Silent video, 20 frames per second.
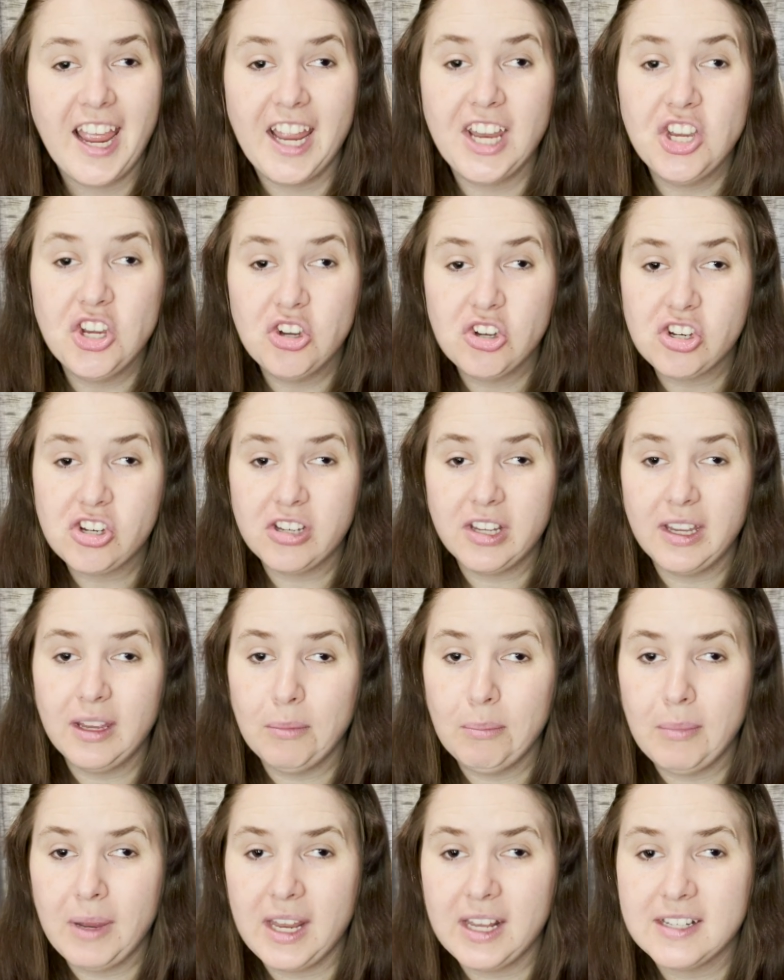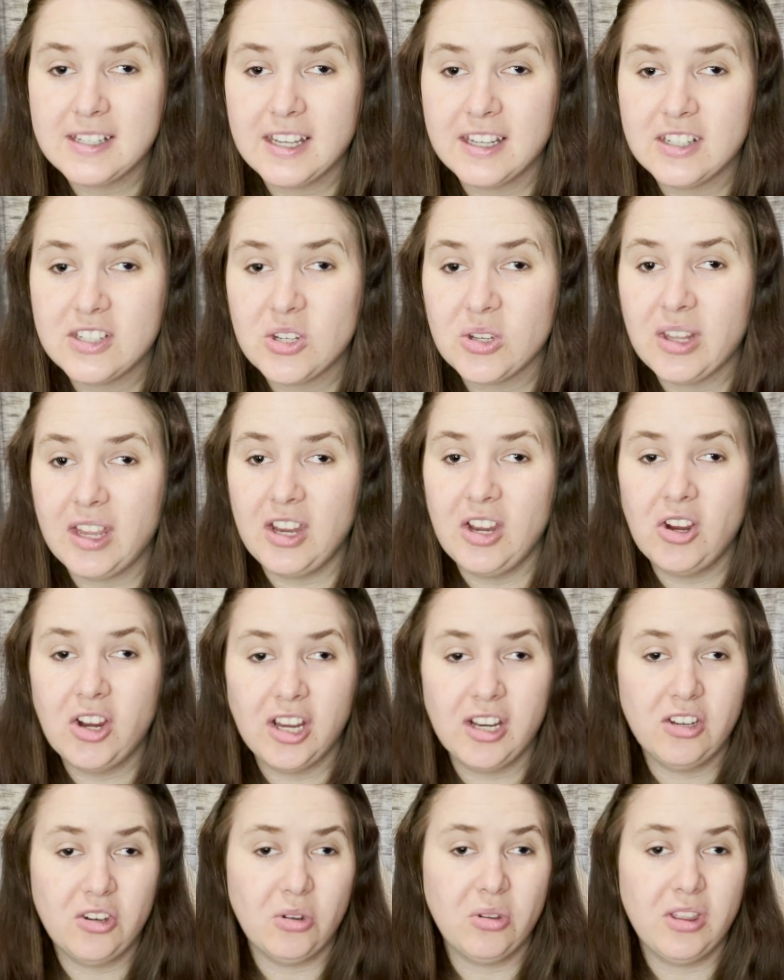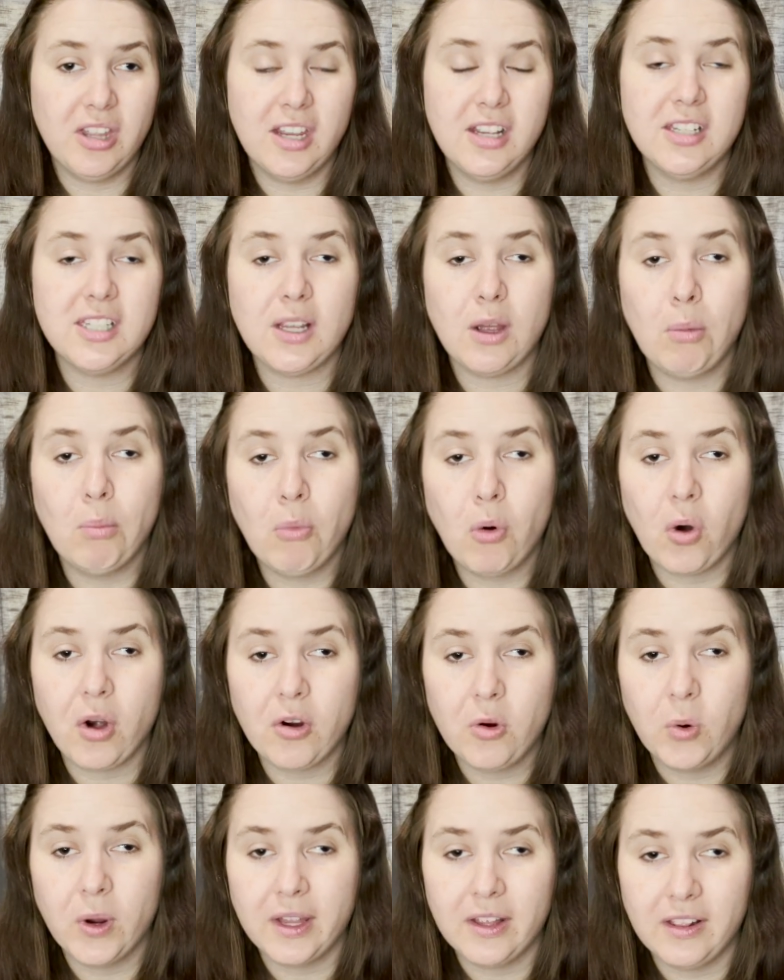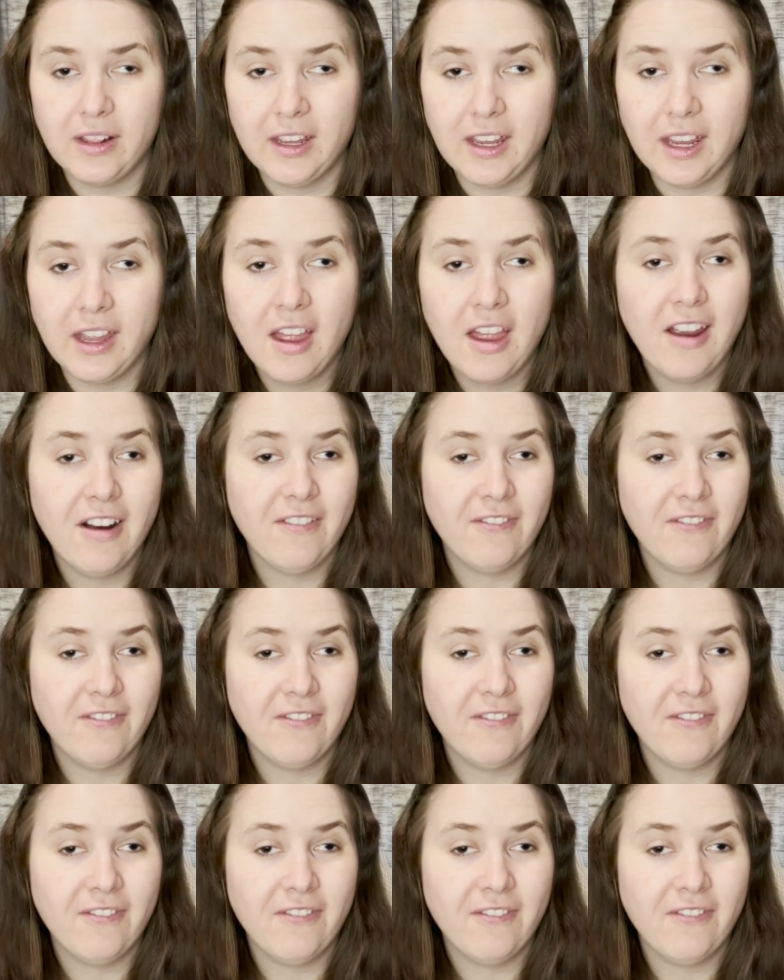and usually it makes it so that you can do things more quickly.